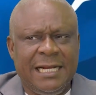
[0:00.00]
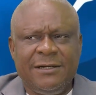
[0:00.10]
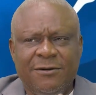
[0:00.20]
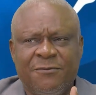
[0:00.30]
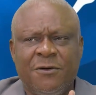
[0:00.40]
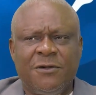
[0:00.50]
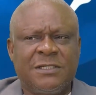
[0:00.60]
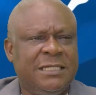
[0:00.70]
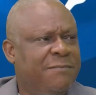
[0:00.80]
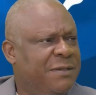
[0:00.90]
And of
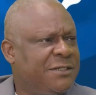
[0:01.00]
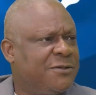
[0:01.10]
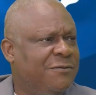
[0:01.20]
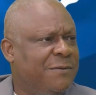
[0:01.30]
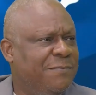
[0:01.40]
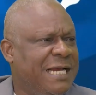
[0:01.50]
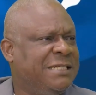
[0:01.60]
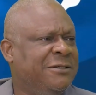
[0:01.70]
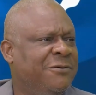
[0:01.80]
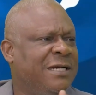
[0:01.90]
course, in the midst of the
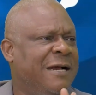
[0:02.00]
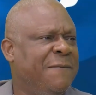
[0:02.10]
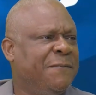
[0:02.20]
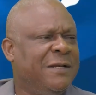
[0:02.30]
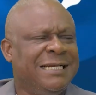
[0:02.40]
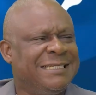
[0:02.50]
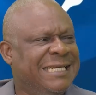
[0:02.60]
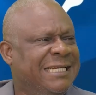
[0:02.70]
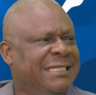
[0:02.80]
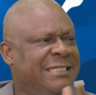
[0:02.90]
biting hunger, people are
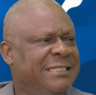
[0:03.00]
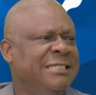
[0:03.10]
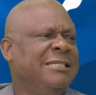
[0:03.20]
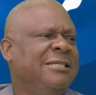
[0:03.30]
telling